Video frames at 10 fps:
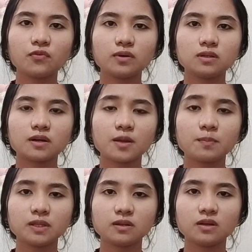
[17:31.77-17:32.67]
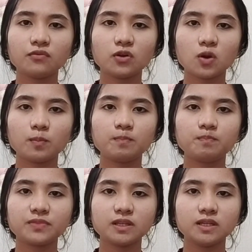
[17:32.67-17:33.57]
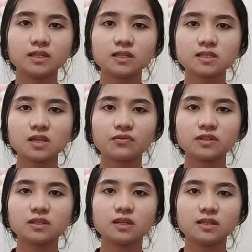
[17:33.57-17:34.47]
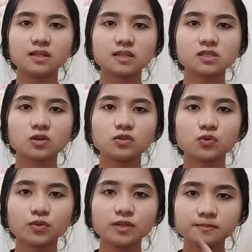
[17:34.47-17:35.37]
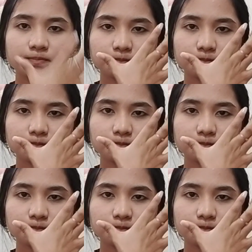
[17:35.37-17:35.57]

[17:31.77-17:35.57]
rapid development in the 17th century.